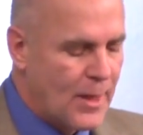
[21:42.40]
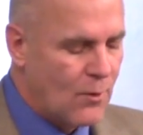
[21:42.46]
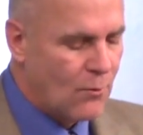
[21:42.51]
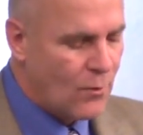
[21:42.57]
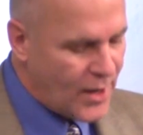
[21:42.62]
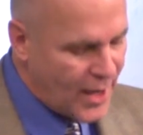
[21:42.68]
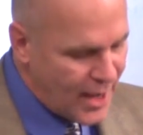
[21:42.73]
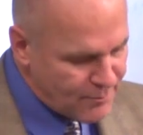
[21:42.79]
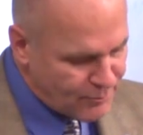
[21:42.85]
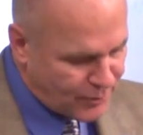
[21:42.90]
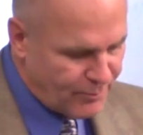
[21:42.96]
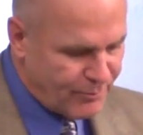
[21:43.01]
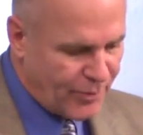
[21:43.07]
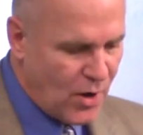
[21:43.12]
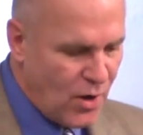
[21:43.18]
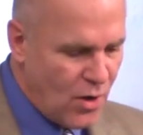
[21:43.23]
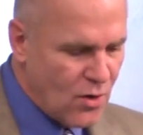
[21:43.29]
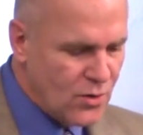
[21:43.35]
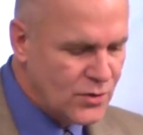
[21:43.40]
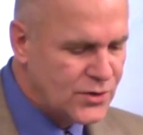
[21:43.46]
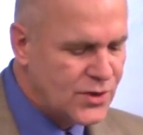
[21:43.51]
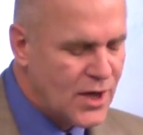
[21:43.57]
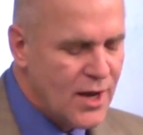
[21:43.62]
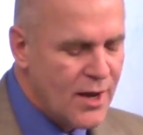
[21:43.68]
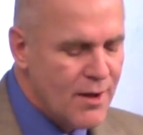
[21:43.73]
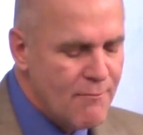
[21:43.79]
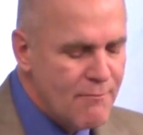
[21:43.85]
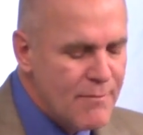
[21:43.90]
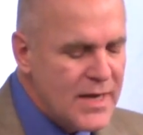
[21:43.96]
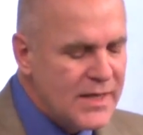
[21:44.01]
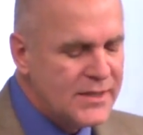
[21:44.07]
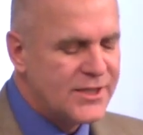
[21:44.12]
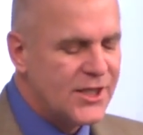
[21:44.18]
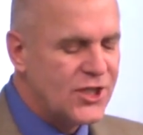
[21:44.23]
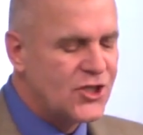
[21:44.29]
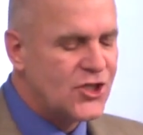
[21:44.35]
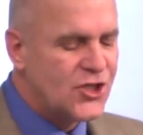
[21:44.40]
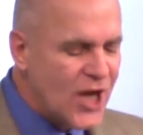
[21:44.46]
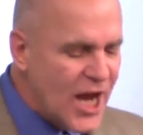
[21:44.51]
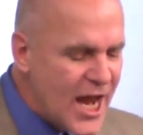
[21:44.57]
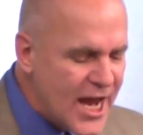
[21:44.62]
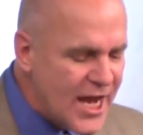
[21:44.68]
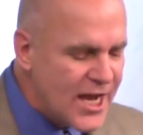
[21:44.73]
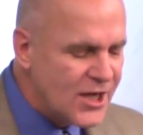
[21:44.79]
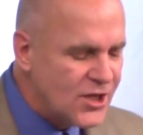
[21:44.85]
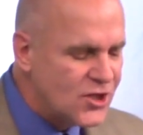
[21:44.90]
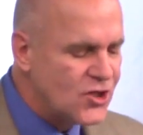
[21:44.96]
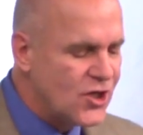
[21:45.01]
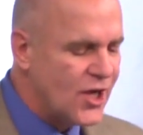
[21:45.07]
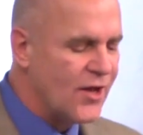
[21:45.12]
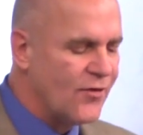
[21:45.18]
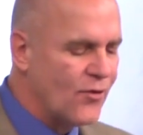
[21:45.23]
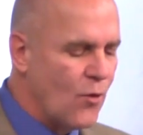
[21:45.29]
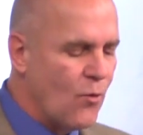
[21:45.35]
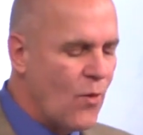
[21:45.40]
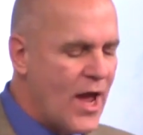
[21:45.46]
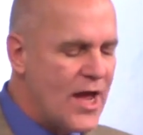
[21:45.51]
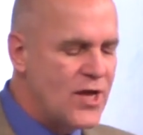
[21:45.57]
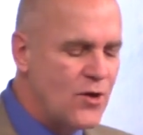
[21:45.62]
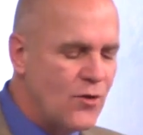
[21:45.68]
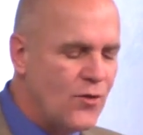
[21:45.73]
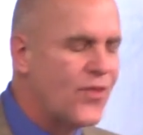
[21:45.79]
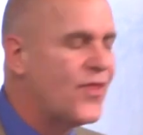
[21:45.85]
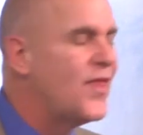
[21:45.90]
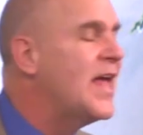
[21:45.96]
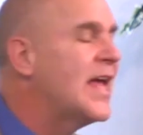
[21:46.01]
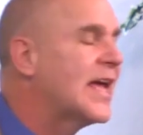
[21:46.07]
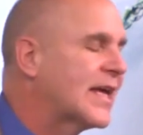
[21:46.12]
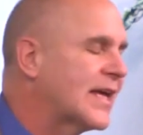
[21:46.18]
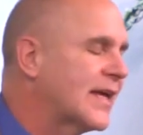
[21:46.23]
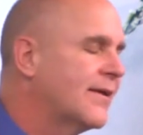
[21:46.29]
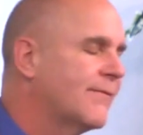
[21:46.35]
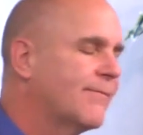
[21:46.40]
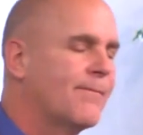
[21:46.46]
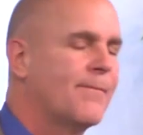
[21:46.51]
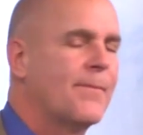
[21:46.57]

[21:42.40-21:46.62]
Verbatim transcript: What I propose means a change in the way you think,